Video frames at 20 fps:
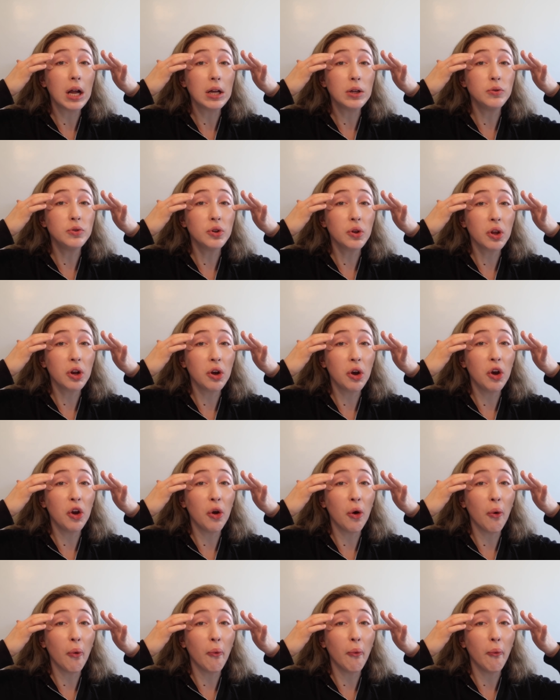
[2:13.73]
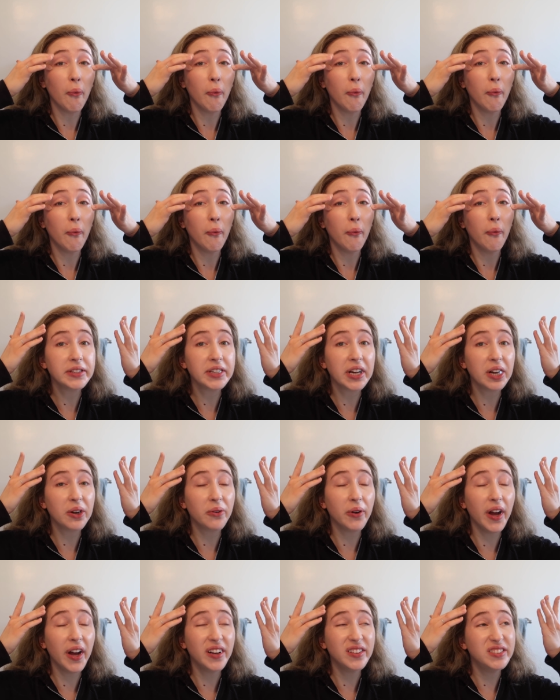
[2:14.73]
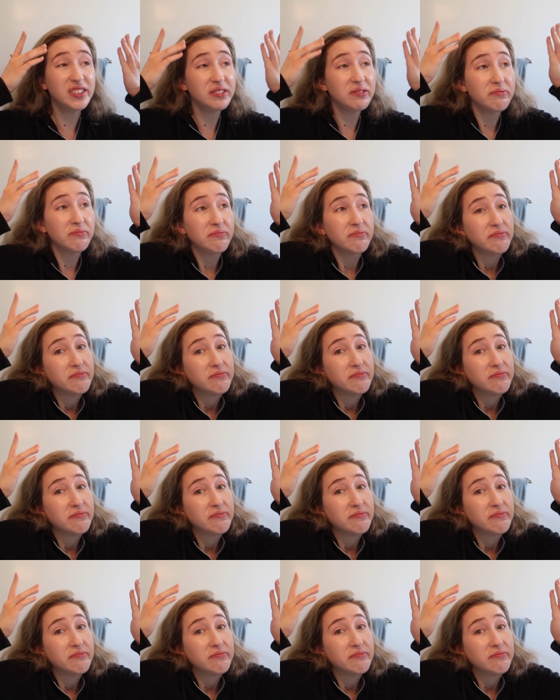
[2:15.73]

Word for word: I usually do. Is that correct?